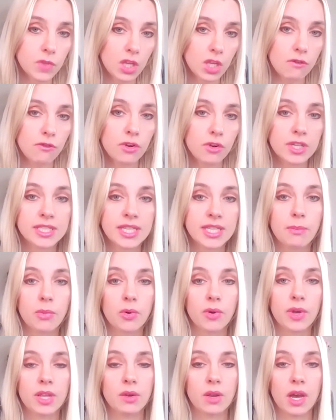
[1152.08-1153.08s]
for
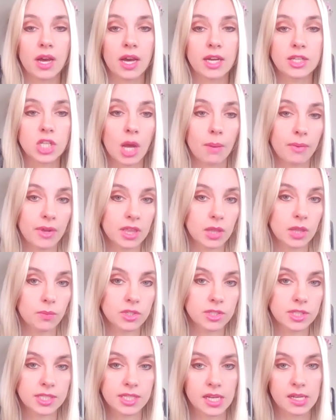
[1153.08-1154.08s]
example, in a topic that we're
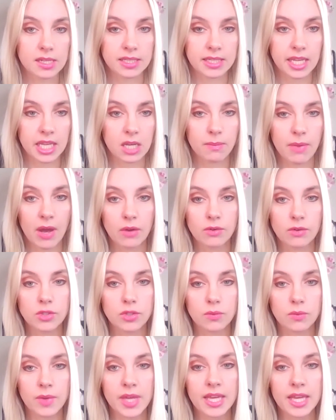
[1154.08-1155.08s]
discussing in about
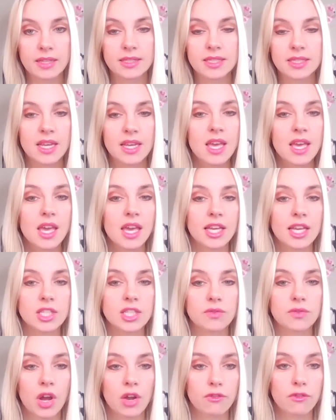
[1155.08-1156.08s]
2 weeks, is
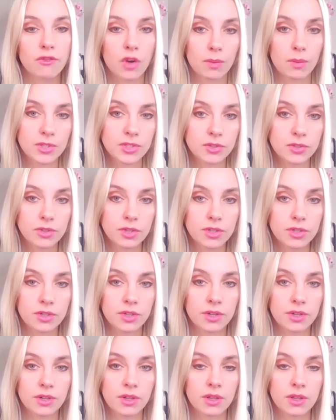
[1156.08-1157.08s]
around
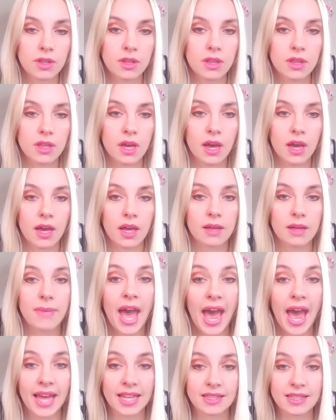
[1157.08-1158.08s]
pharmaceutical
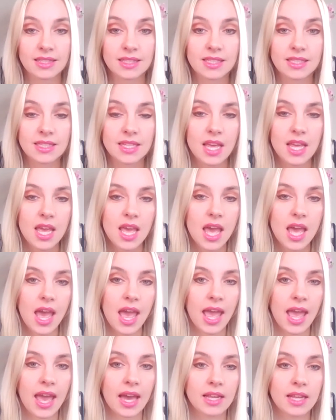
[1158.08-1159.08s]
patents,
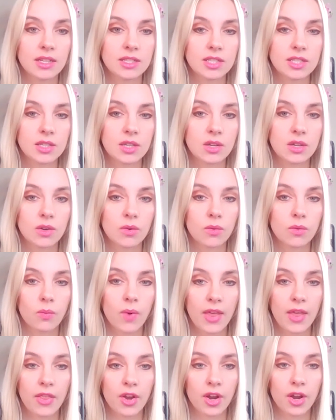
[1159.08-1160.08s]
and
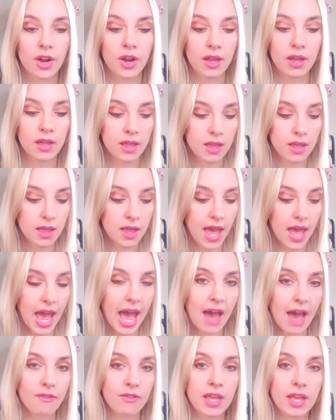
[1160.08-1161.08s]
whether
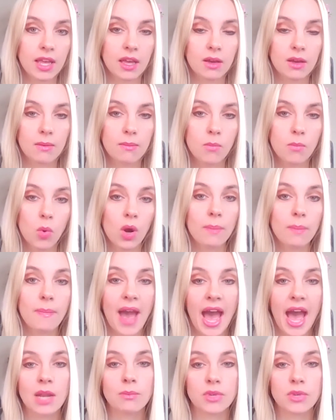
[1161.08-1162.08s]
having more
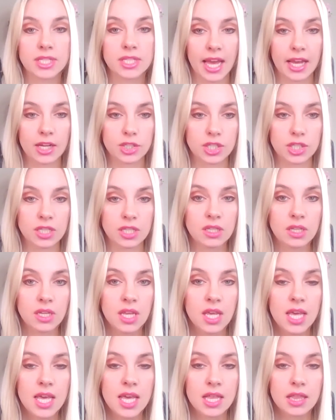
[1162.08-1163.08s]
patent protection
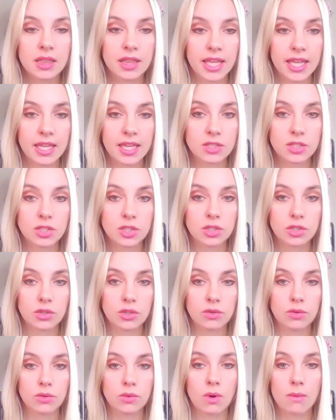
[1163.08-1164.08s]
leads
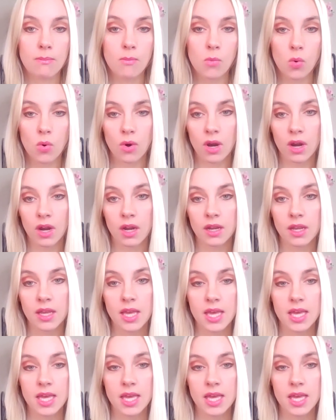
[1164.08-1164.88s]
to more